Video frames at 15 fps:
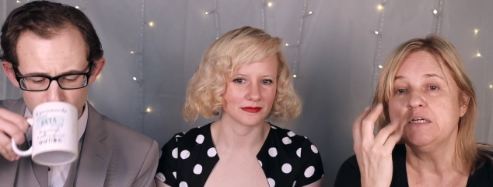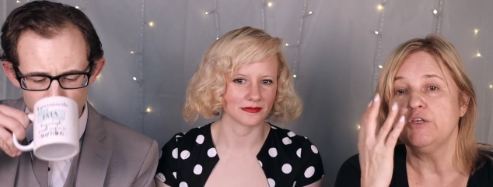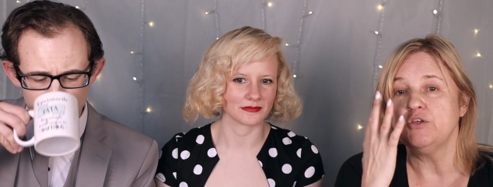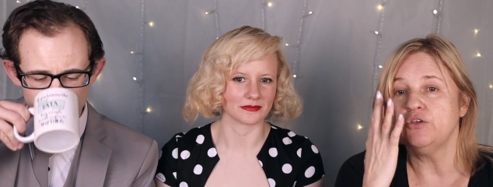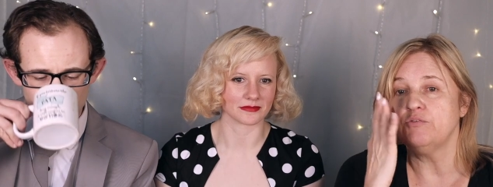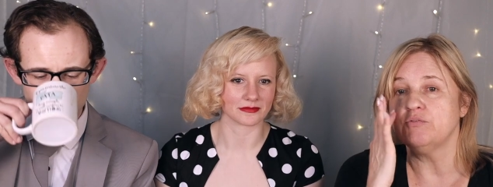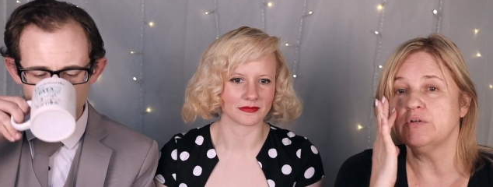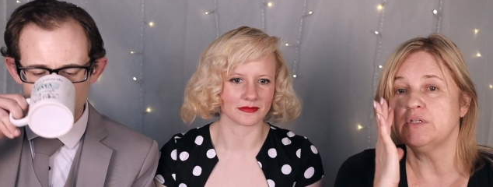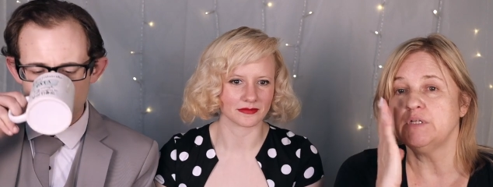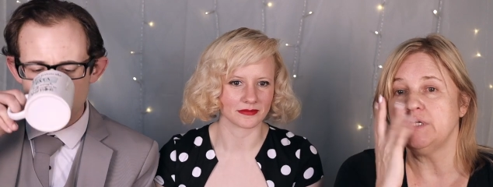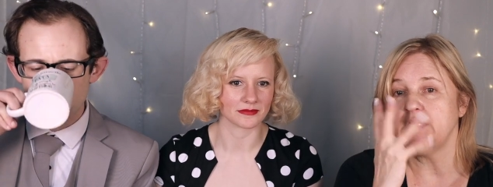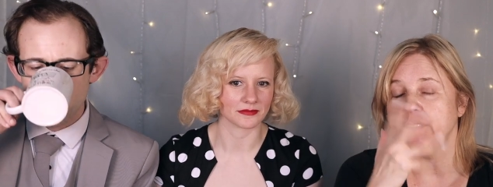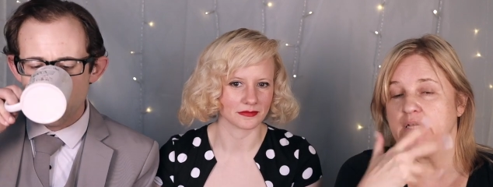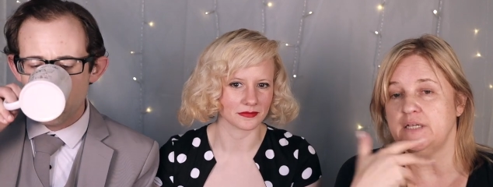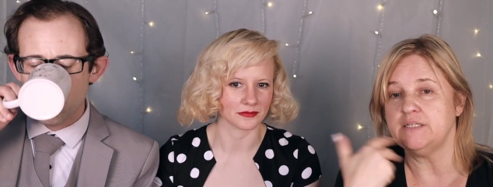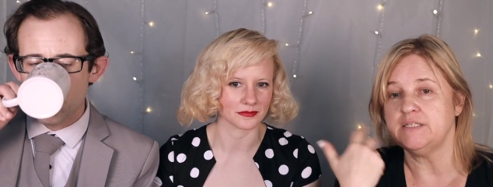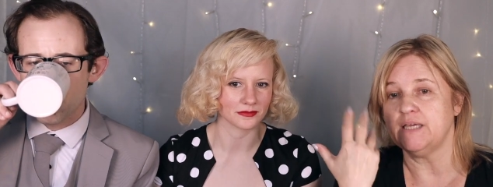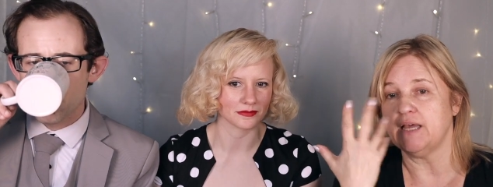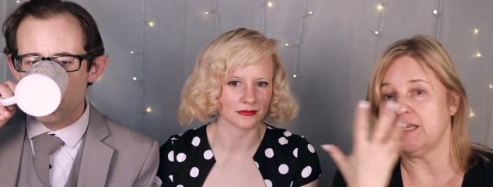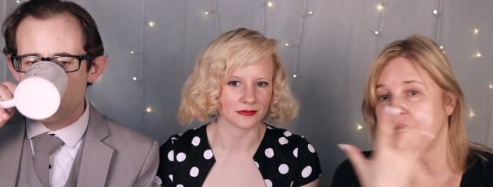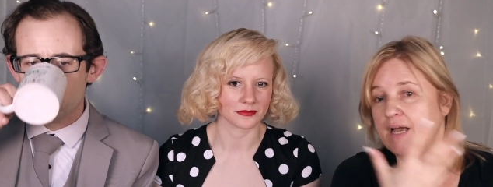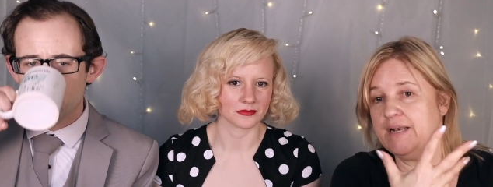Speaker 1: You really need
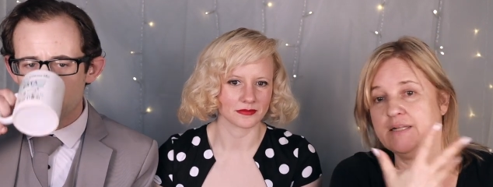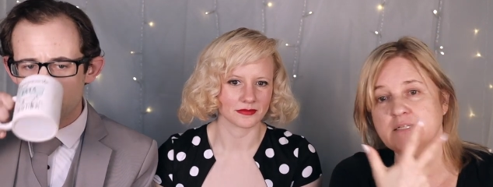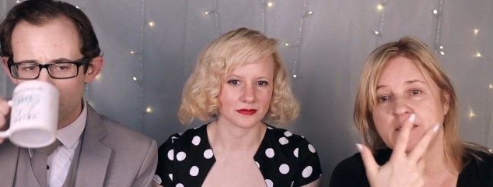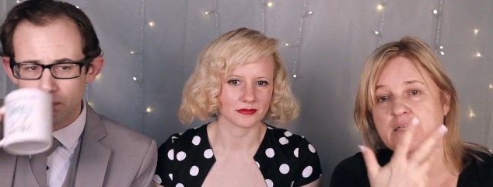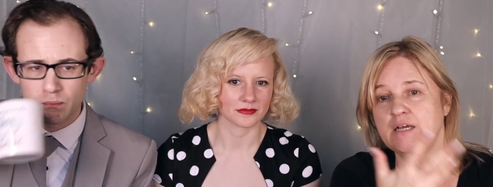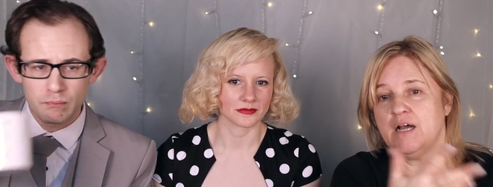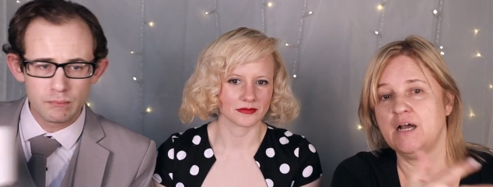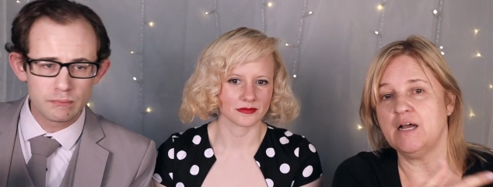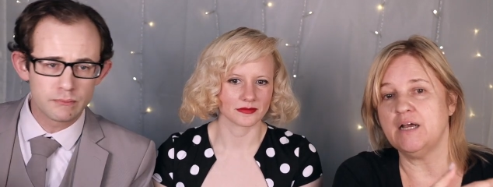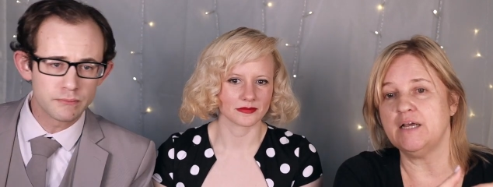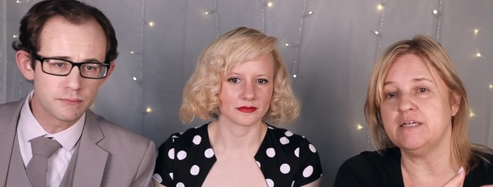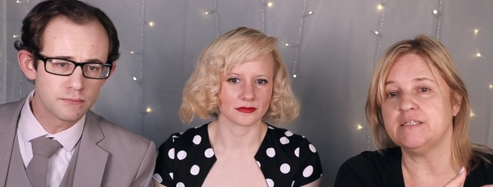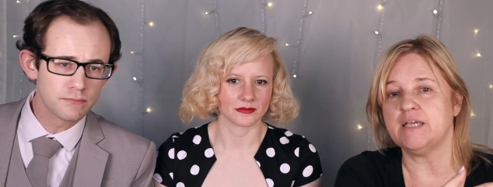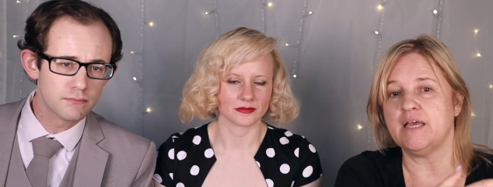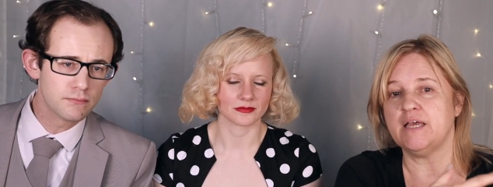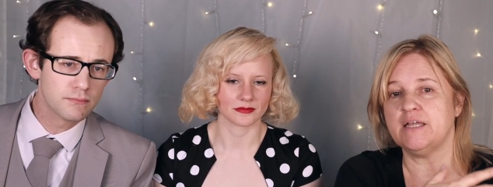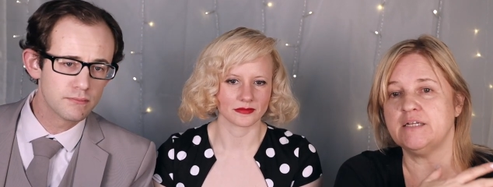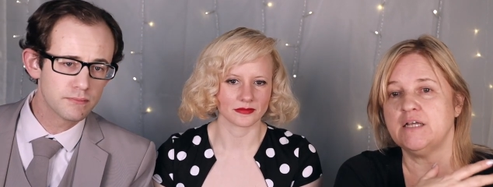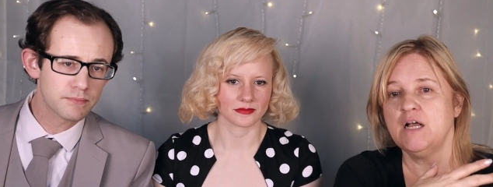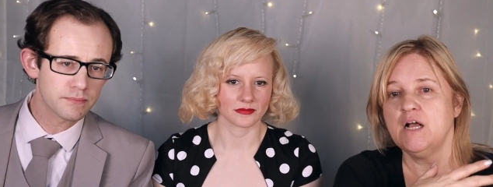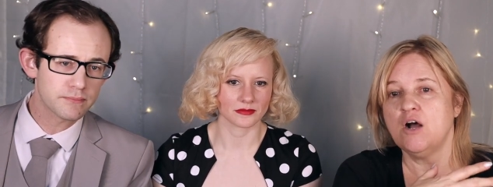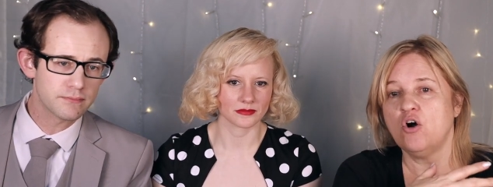to get light into the eyes,
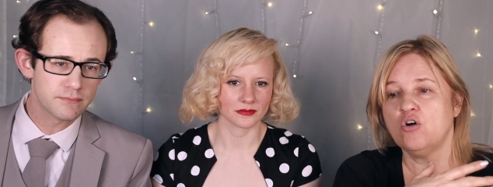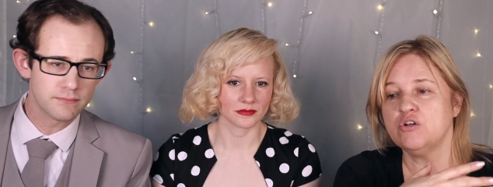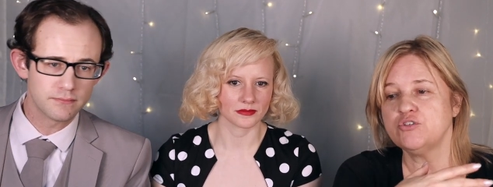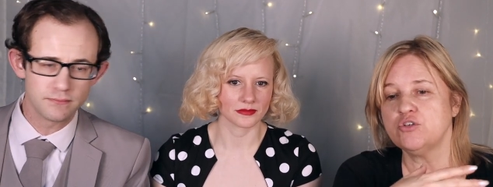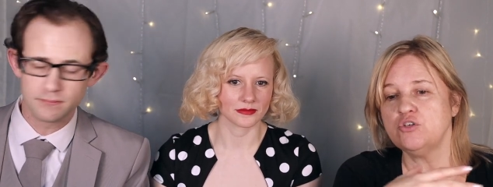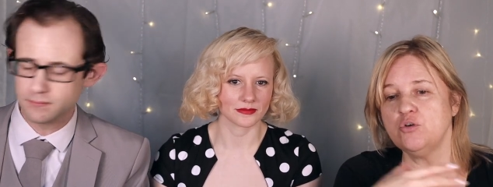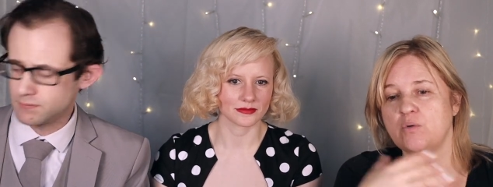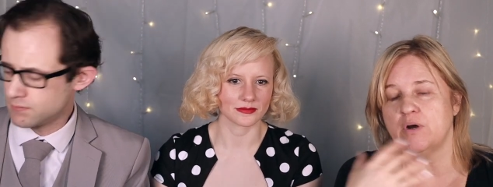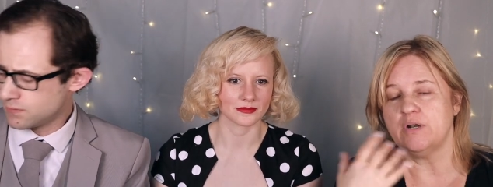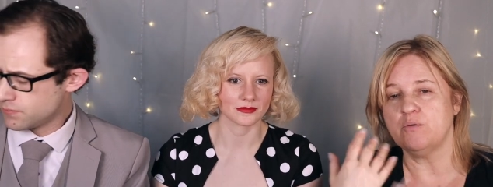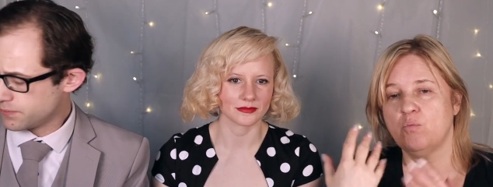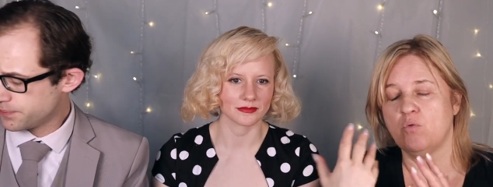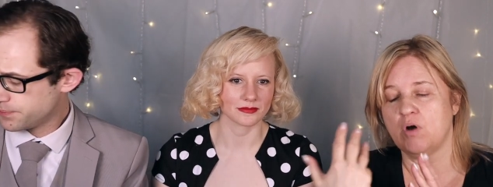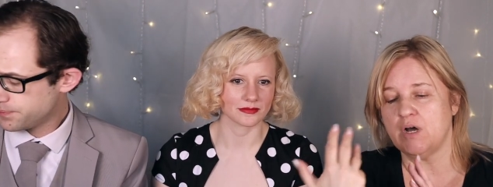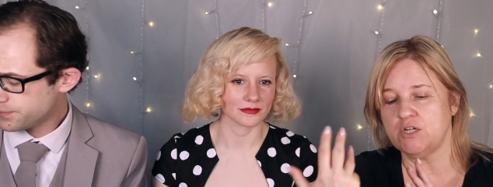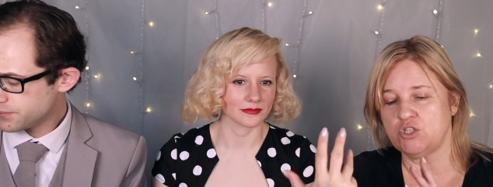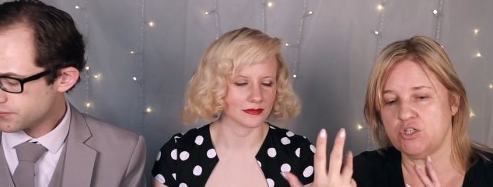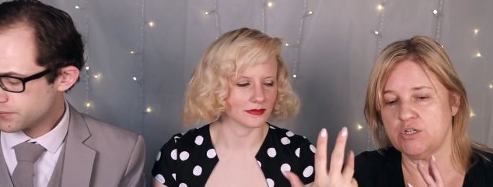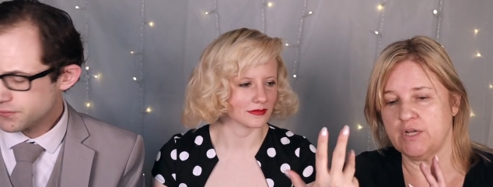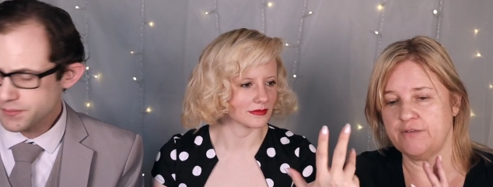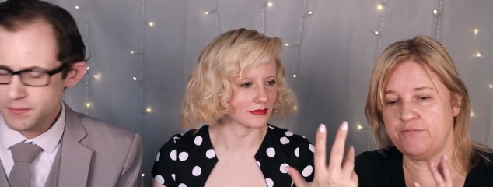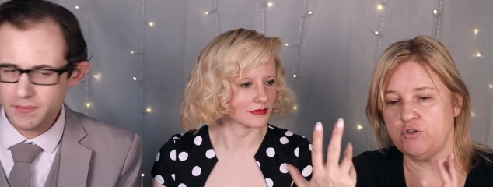and also you want to
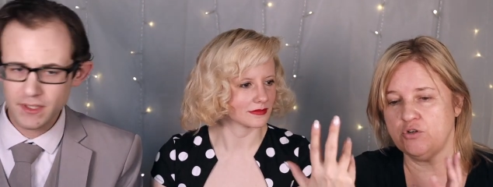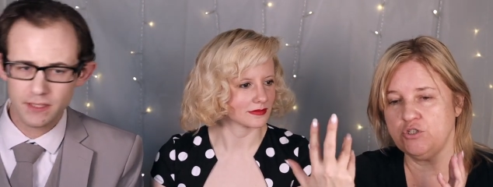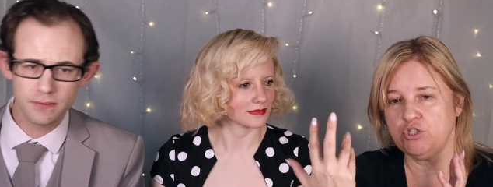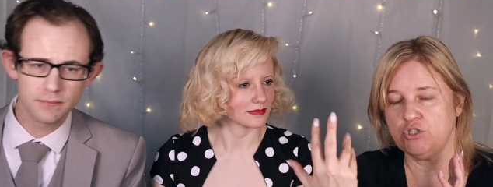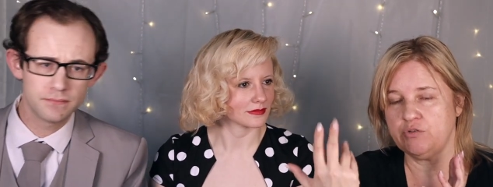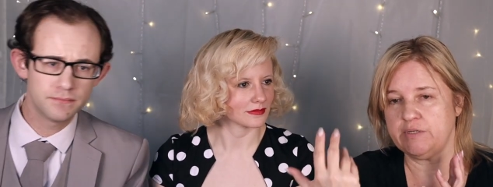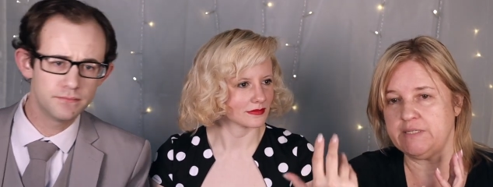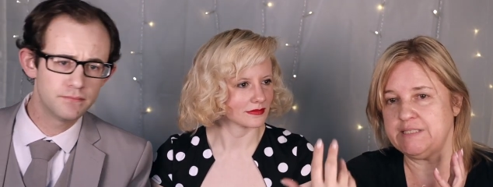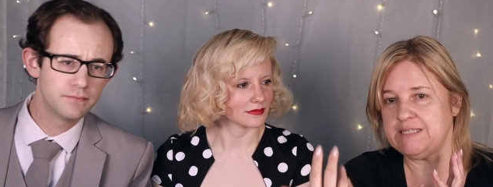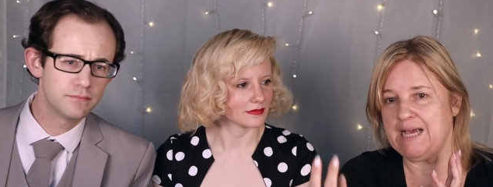watch, if you're shooting